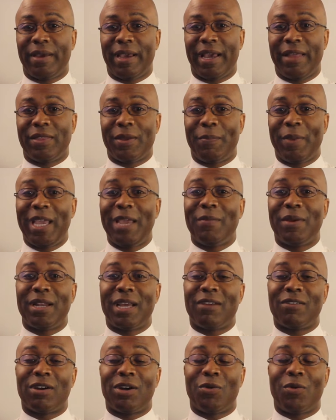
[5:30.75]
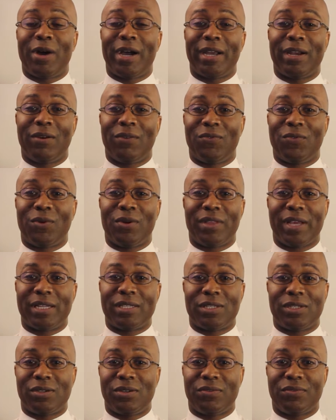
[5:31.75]
and the payment I require for that
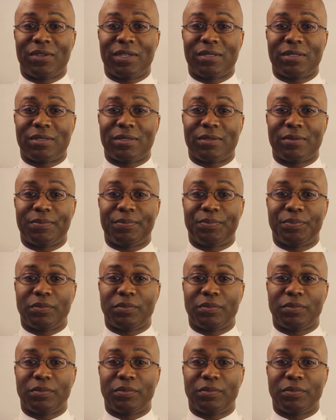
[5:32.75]
service.